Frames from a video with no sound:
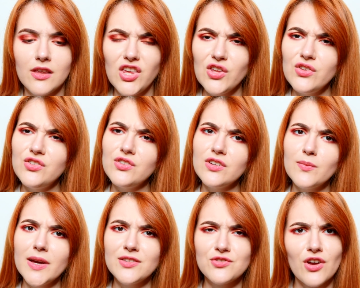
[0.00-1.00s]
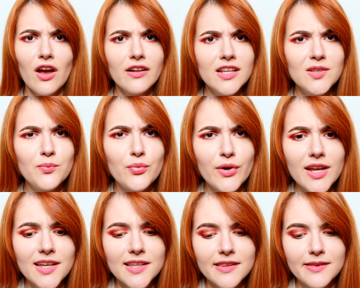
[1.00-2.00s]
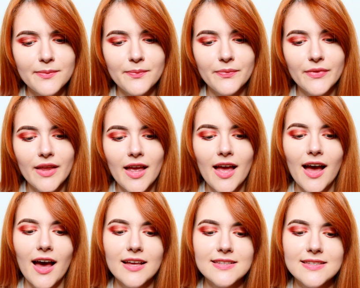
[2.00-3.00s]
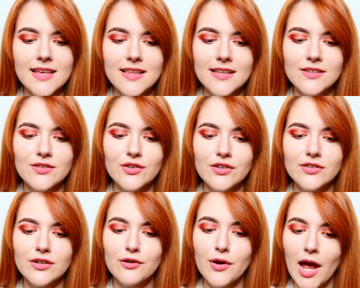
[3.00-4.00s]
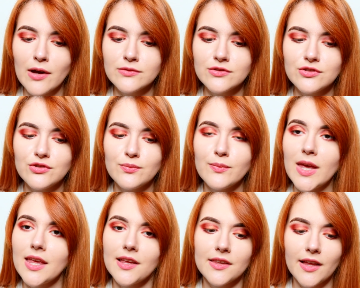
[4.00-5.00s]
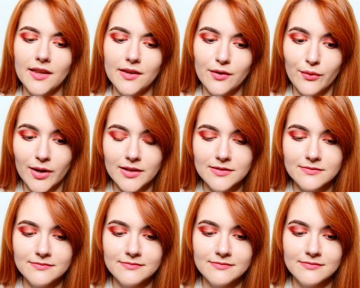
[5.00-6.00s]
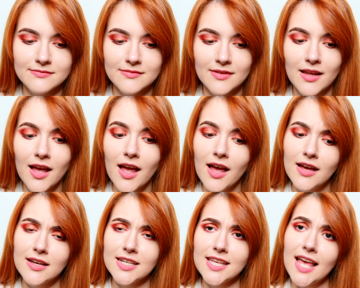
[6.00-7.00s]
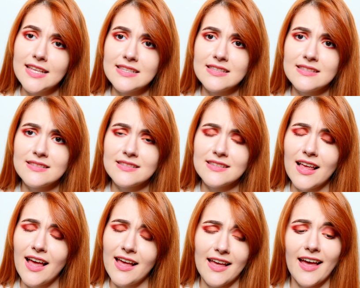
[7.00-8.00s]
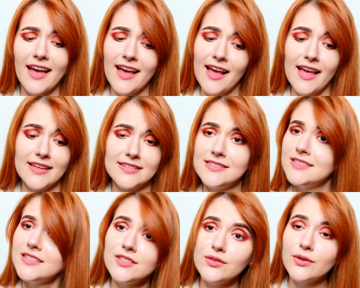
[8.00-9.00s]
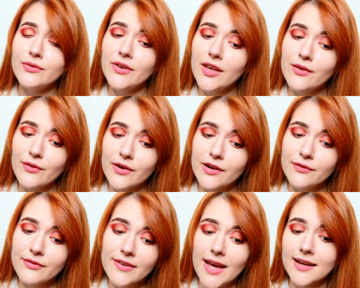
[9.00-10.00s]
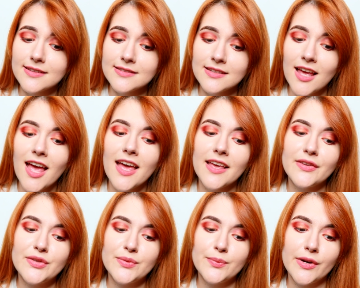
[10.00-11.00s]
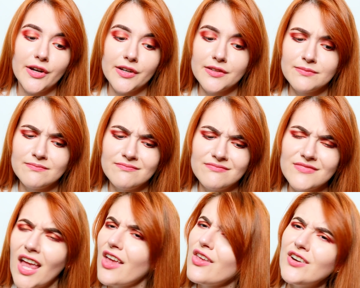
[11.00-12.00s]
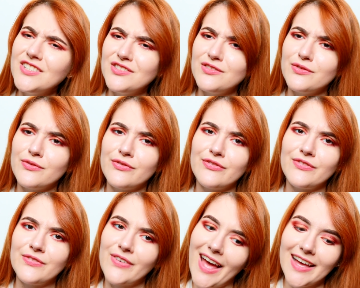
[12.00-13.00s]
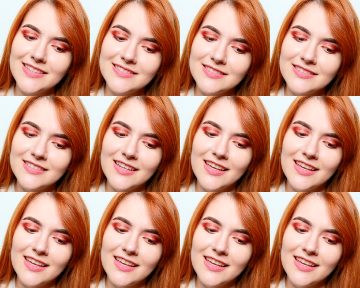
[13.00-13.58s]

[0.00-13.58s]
"You took my chocolate bread," I said and turned around to make another one. "Yes, I did you a favor, in fact," he smirked. "You're too fat."